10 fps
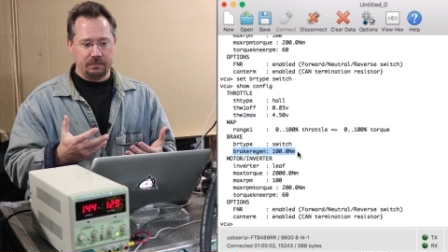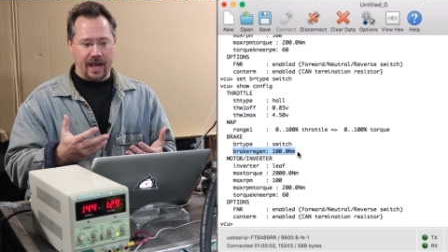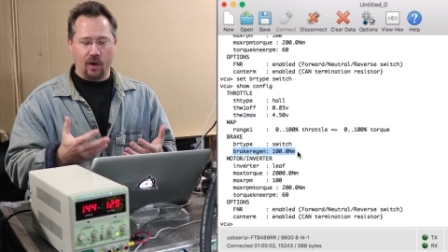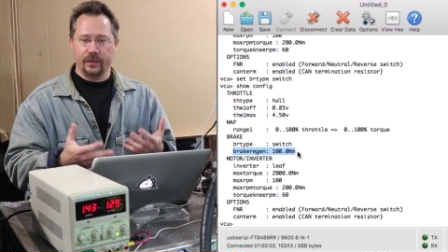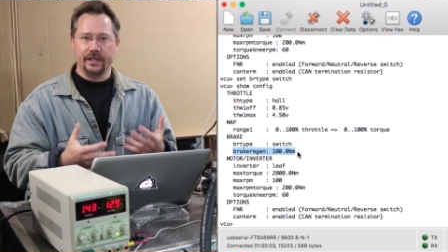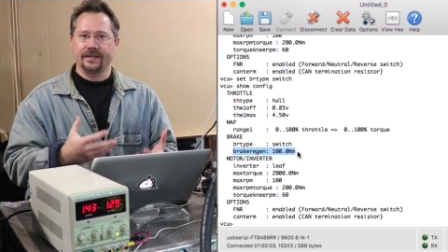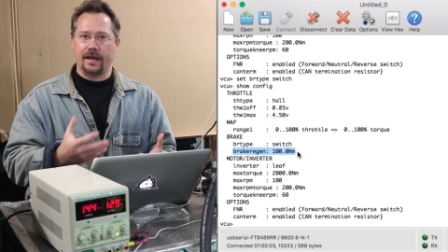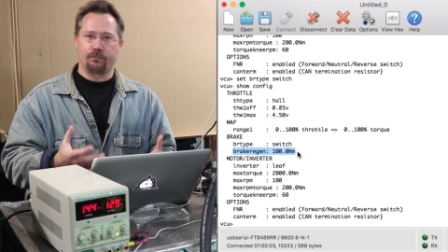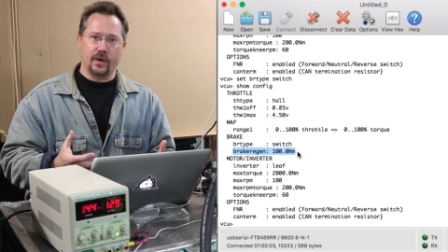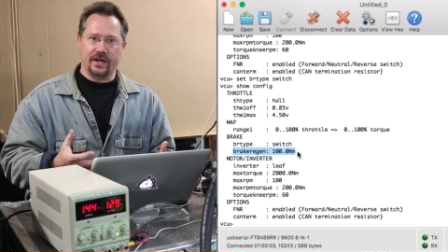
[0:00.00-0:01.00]
how we like
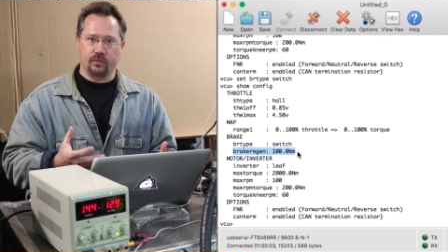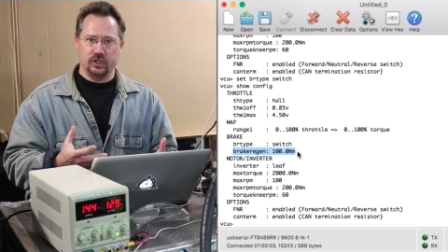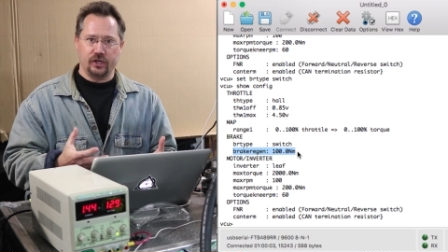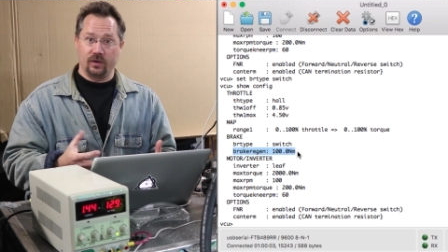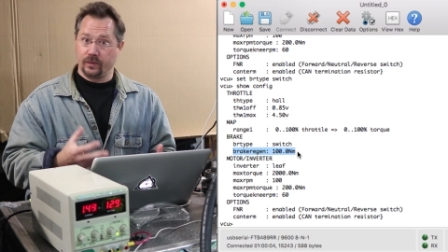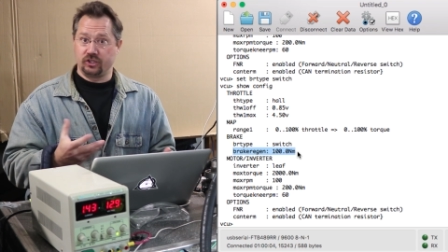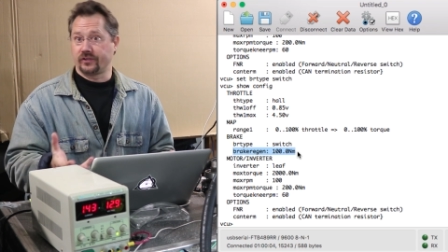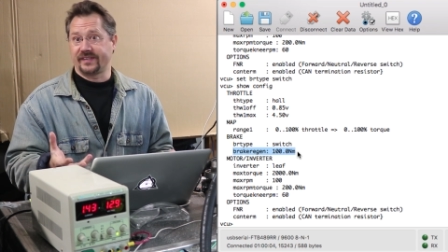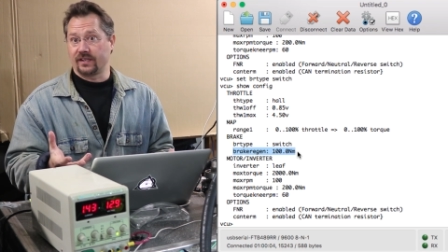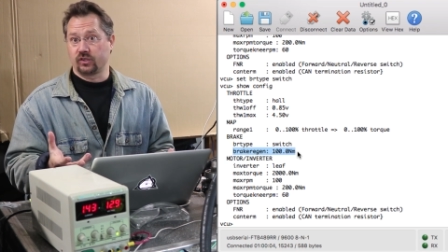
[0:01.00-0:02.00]
that brake regen with
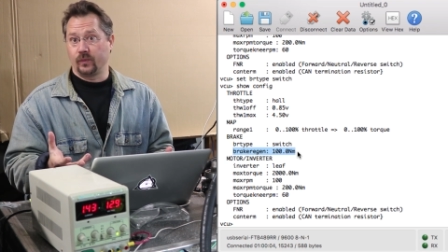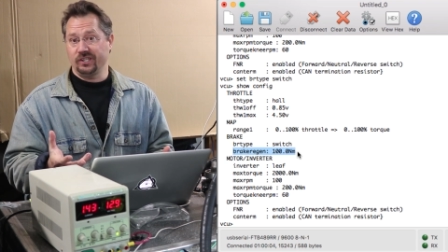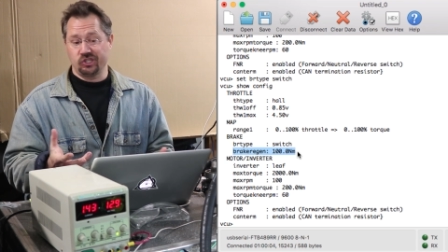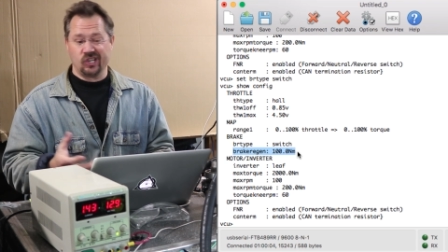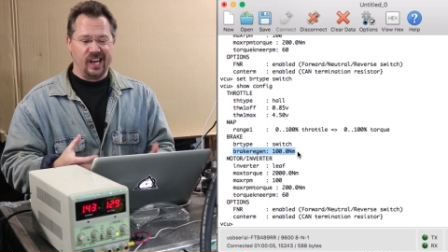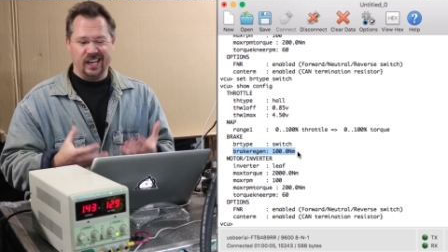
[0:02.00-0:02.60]
just that switch.